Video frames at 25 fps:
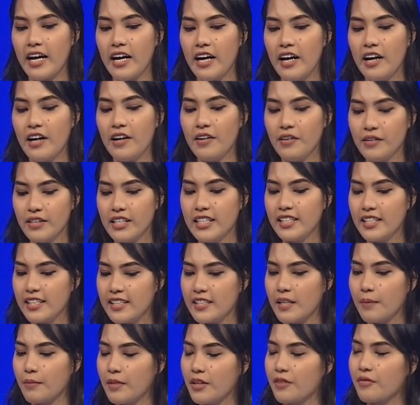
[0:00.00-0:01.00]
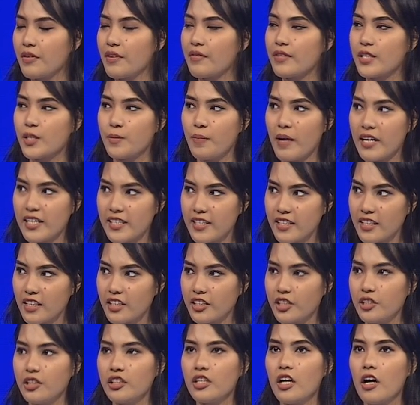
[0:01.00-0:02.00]
that, oh, this is something very
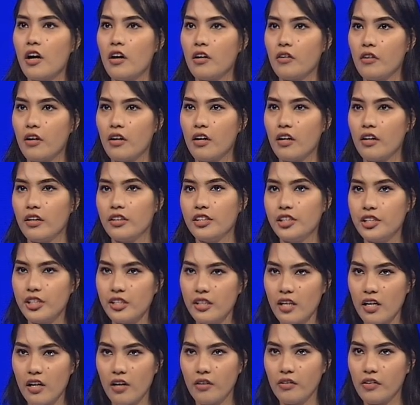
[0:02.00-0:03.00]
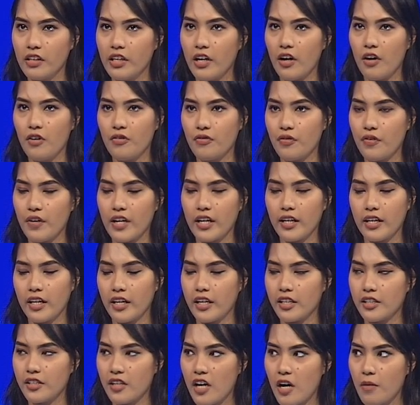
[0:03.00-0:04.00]
special. You're, not, you're not only offering
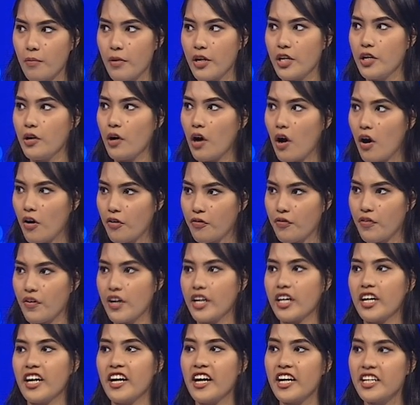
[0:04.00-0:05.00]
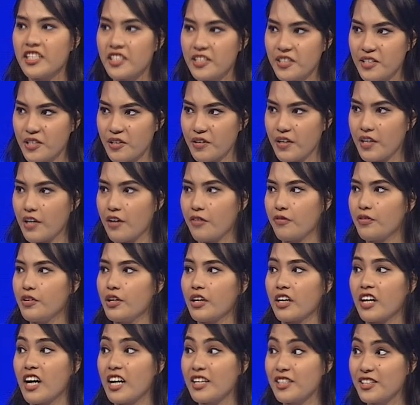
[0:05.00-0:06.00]
the guitar, but you're offering a history
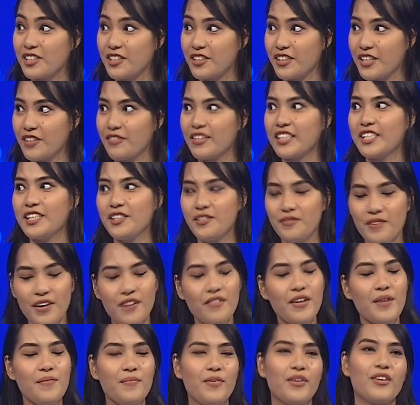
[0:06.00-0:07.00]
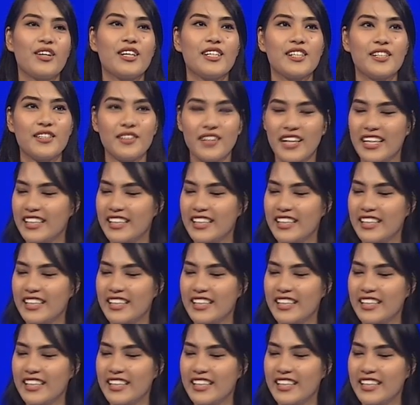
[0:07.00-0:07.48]
of your country, which is very important